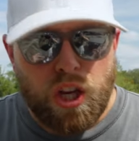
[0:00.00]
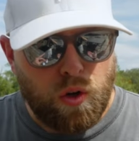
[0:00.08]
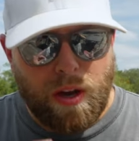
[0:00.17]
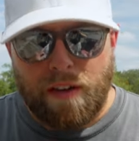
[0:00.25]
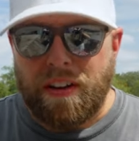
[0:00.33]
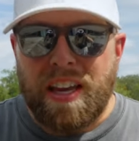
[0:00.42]

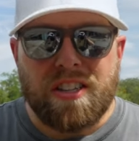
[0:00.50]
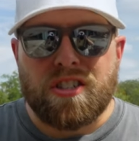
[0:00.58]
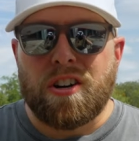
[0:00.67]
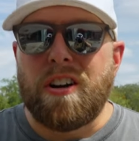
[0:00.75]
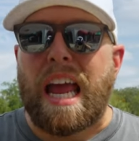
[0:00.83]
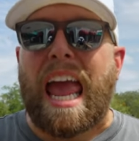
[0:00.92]
you have
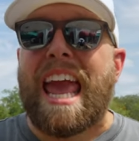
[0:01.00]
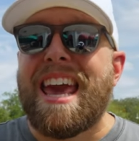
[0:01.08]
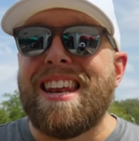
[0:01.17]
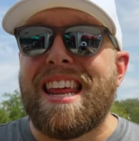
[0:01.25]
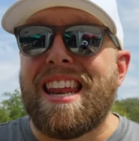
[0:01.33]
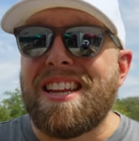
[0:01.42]
Easter,
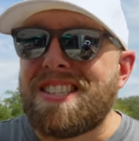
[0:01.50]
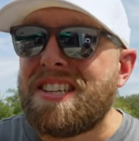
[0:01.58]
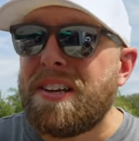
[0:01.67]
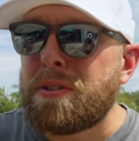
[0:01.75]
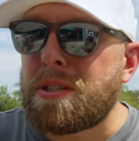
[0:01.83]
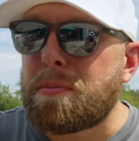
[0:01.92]
and it is
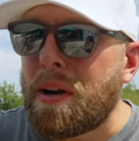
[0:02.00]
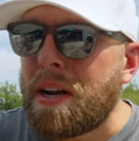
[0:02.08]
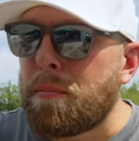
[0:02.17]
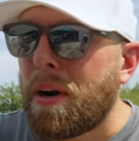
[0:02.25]
still spring